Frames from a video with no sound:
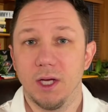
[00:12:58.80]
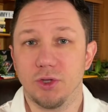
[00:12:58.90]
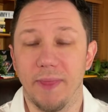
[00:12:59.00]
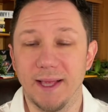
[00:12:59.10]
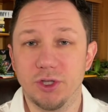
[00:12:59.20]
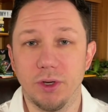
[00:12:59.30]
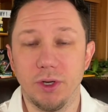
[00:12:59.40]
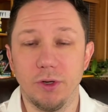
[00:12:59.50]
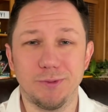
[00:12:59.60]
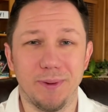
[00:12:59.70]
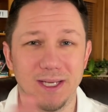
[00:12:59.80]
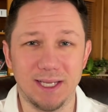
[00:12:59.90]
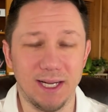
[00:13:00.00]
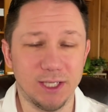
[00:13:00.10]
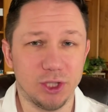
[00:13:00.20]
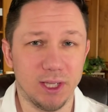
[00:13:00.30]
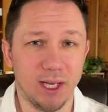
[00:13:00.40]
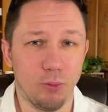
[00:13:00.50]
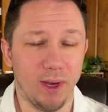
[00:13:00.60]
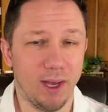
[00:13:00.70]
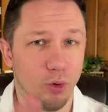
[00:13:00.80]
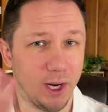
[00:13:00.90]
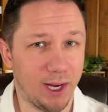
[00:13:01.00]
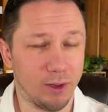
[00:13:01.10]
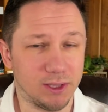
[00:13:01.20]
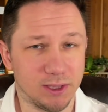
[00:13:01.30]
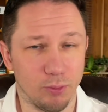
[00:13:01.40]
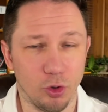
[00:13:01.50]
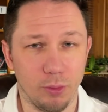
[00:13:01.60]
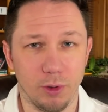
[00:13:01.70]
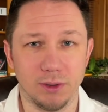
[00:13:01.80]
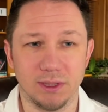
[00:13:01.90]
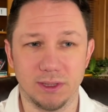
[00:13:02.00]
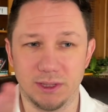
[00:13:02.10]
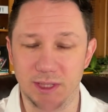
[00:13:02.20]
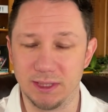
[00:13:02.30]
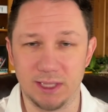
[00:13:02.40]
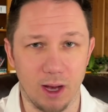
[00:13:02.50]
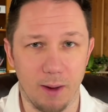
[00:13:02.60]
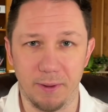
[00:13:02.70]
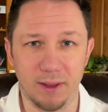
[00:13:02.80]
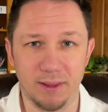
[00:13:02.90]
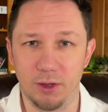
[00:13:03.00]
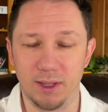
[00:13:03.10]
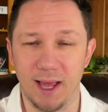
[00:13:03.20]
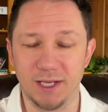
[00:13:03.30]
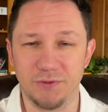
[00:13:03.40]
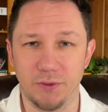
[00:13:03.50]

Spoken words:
So that's good news, because initially we were hearing some rumors just up until the last few